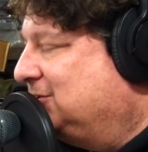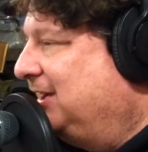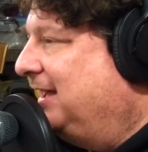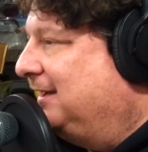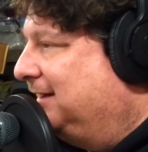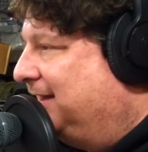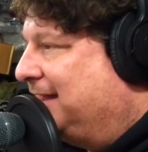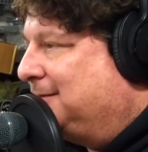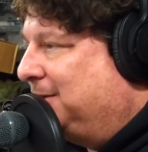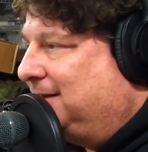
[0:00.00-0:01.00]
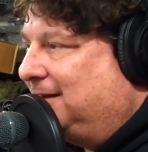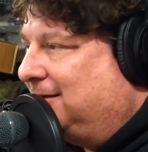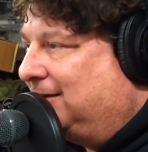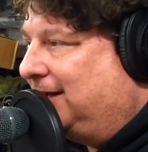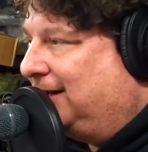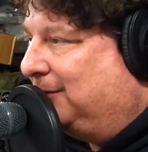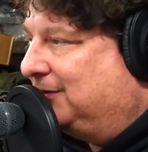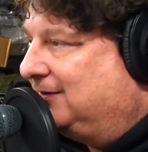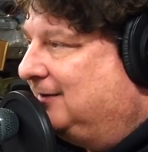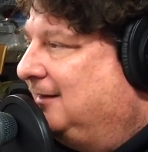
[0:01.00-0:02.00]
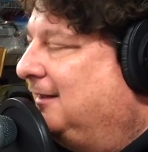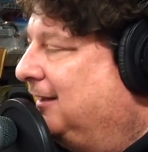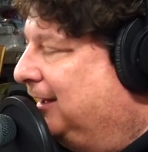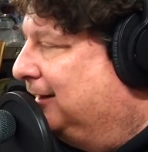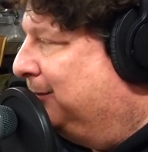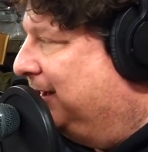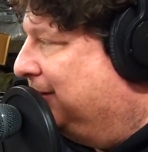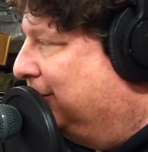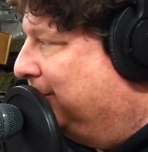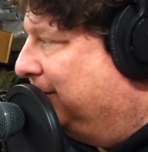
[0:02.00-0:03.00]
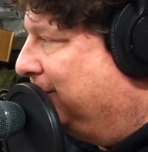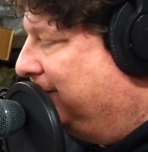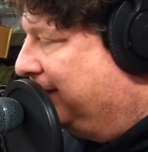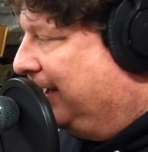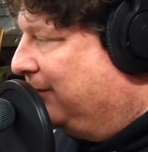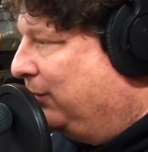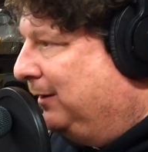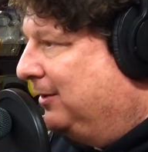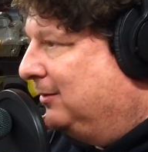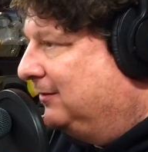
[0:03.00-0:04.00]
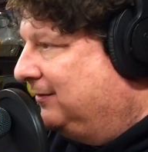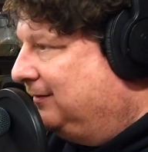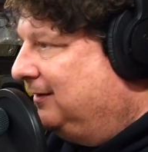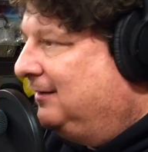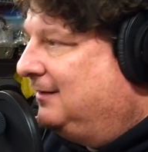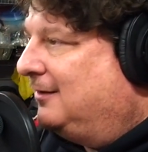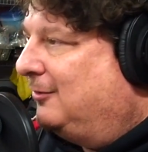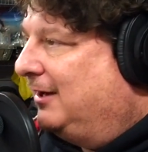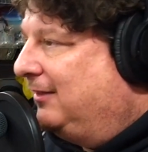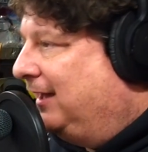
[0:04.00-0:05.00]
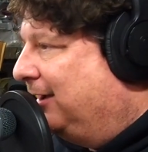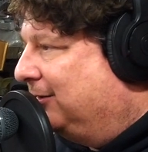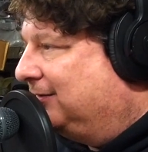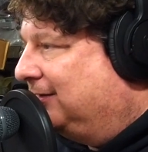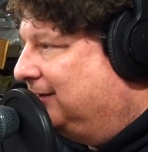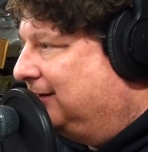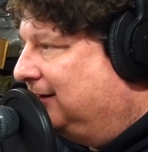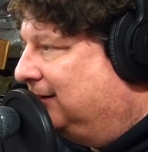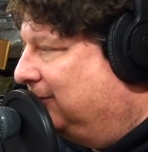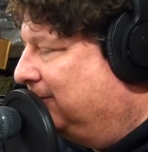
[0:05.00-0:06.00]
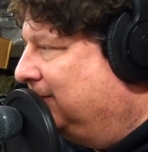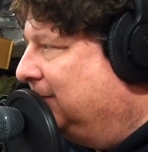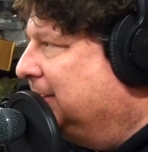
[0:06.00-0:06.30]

Shanna did that to me the other night. I was in the bedroom, and we've got Wemos around the house, and the